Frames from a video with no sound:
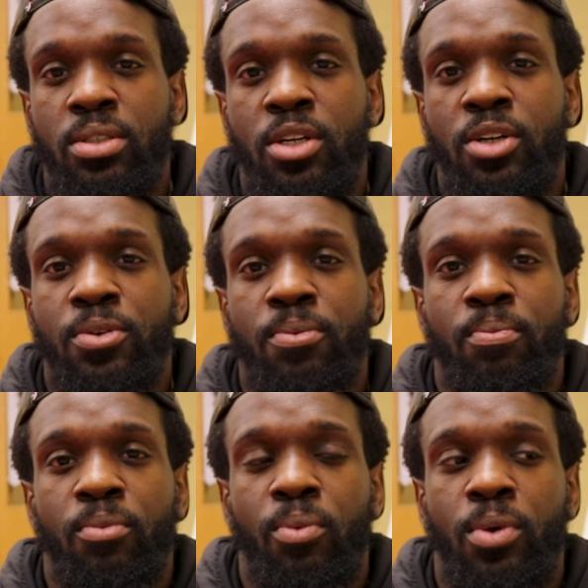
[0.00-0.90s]
you know,
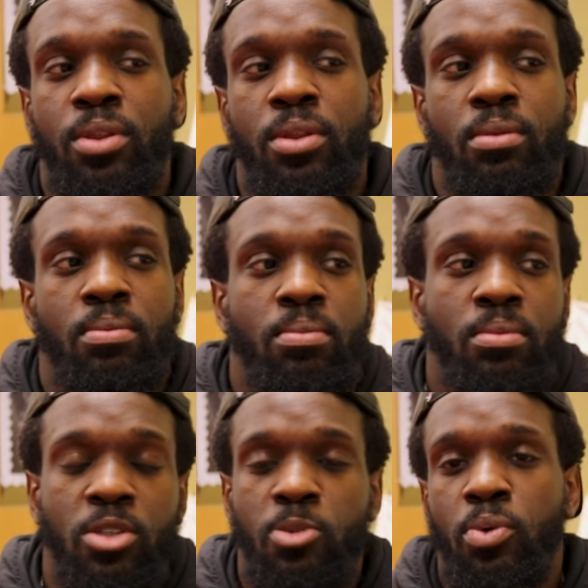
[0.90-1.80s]
with
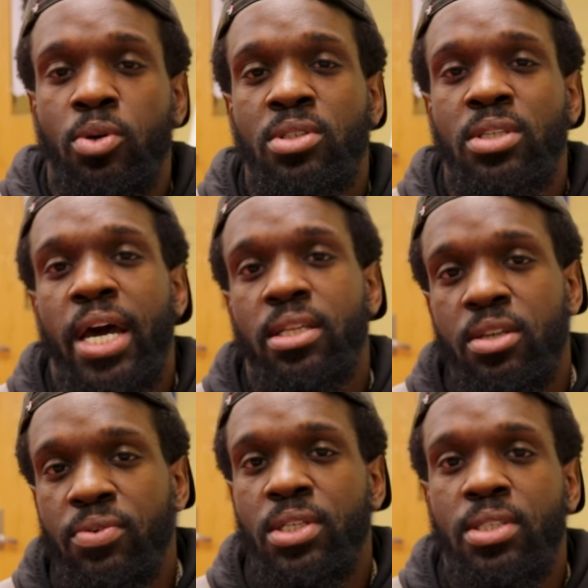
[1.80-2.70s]
the sports, the
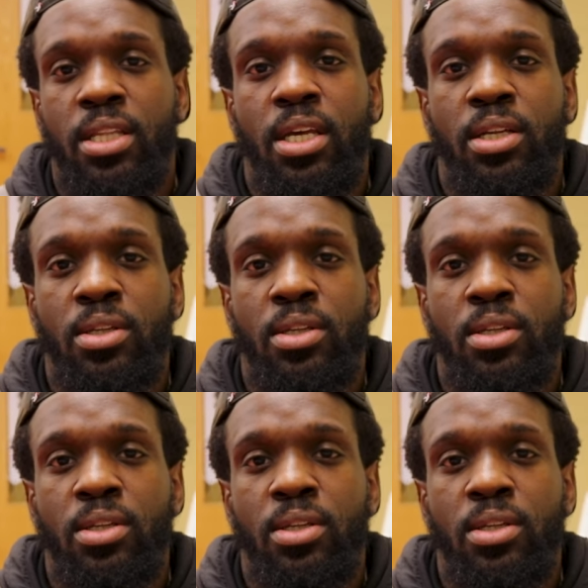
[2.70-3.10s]
activities that they